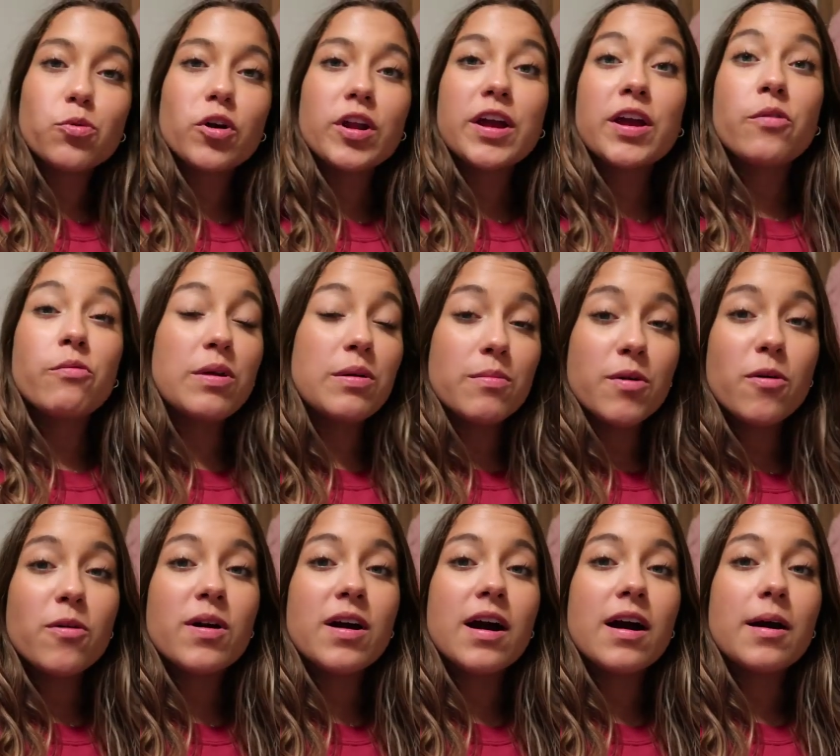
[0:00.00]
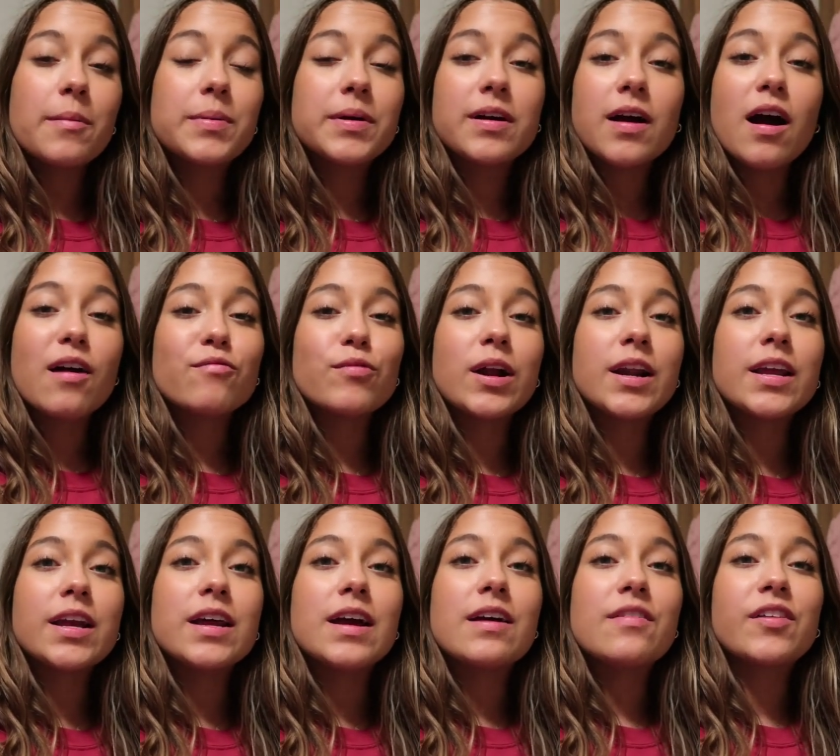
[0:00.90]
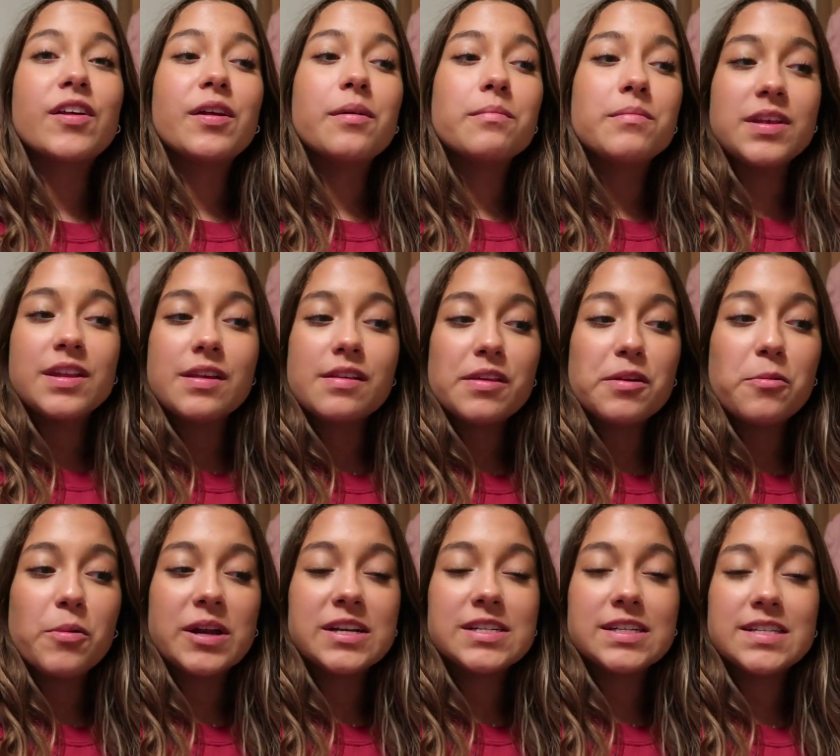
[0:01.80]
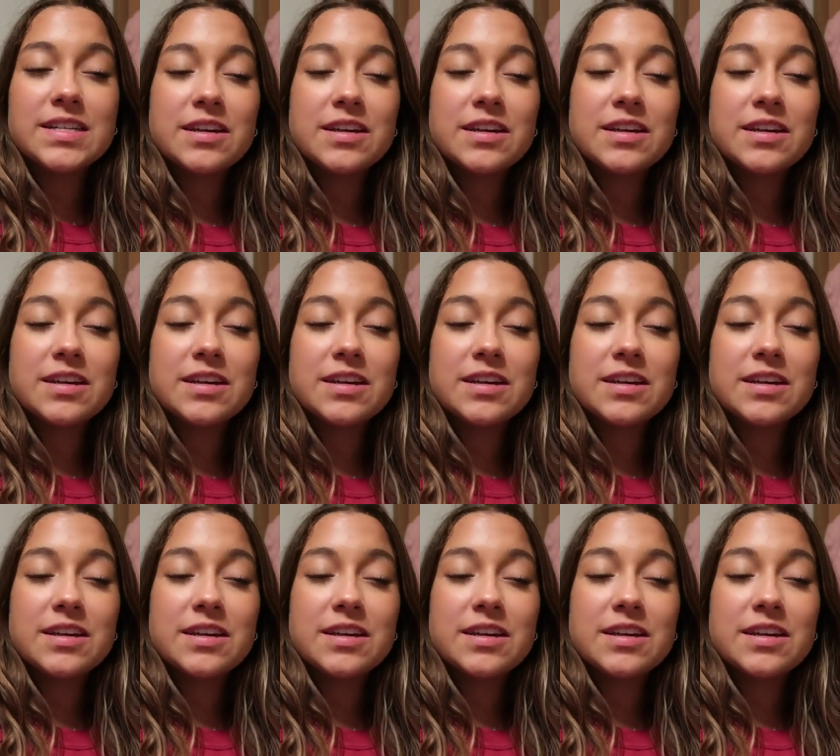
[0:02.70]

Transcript: morning we woke up, got ready, and then immediately went to